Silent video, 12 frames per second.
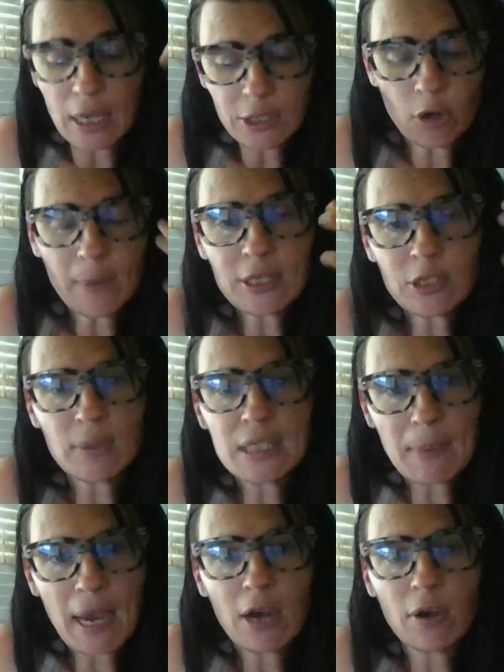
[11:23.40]
You're about to
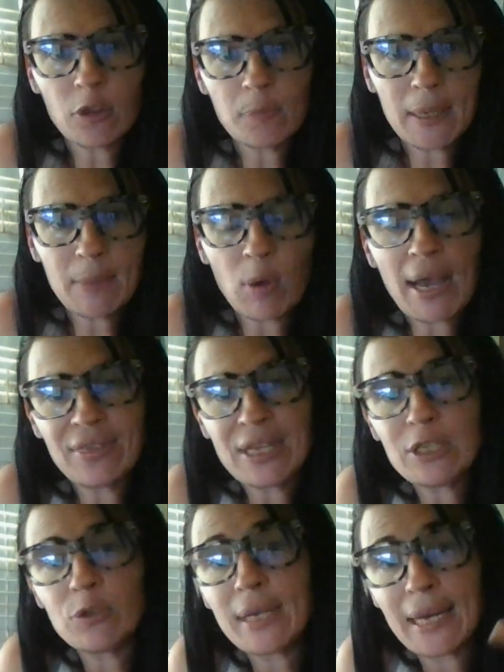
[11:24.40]
inspire other people, I
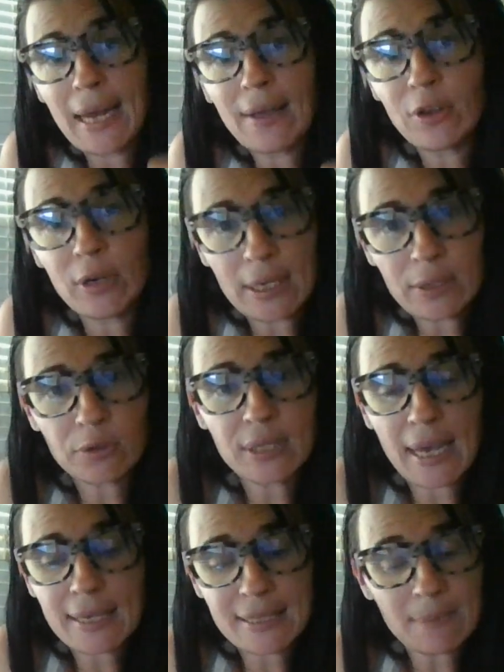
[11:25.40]
think, to get out there and
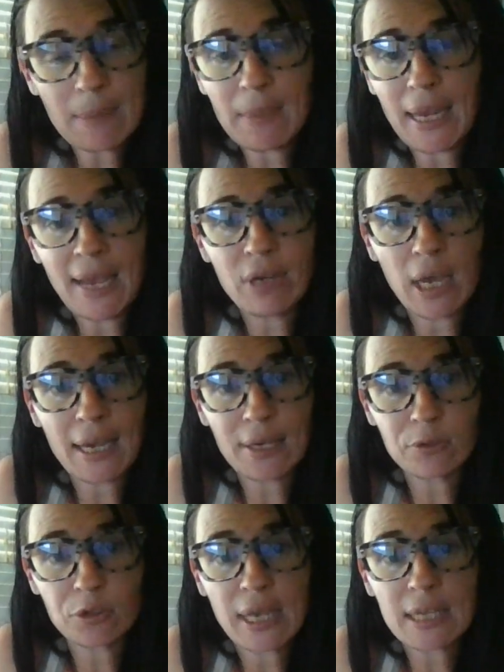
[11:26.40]
exercise that maybe have not
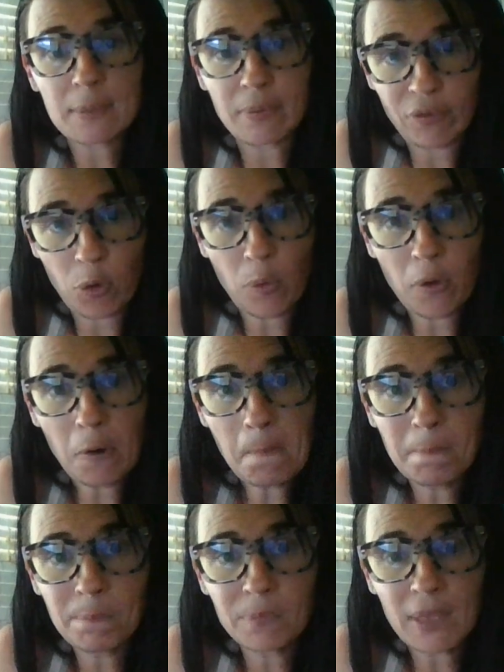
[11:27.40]
exercised before
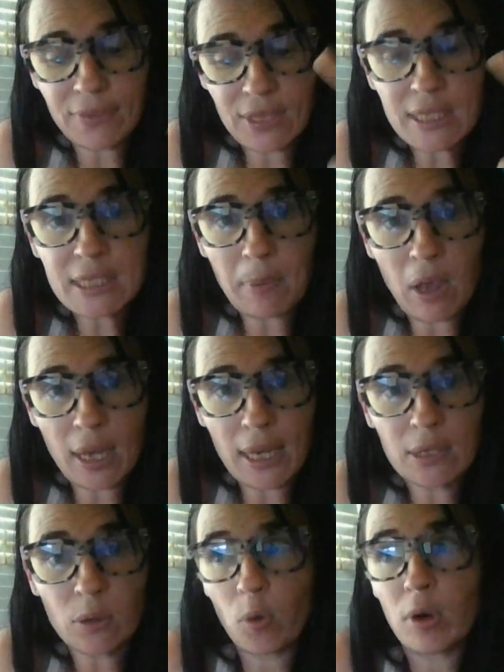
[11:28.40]
at this
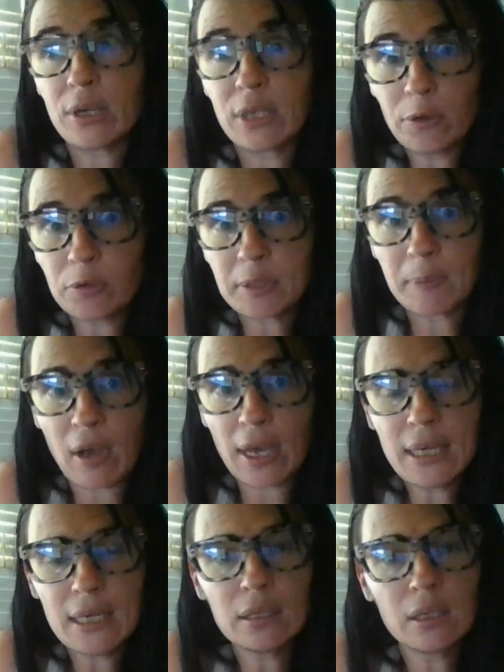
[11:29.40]
spot or another
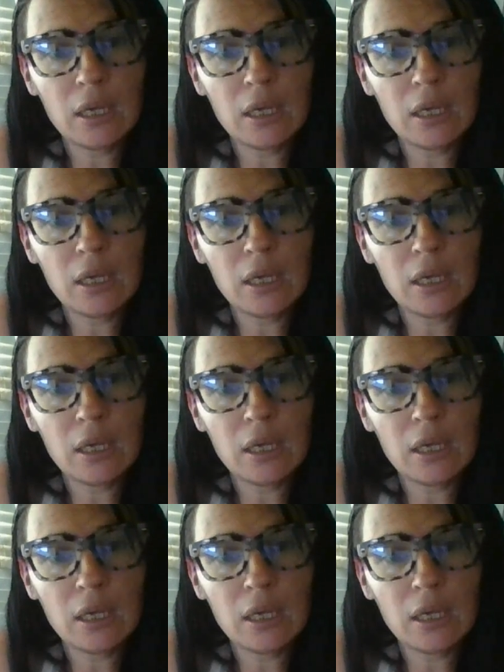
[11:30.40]
spot.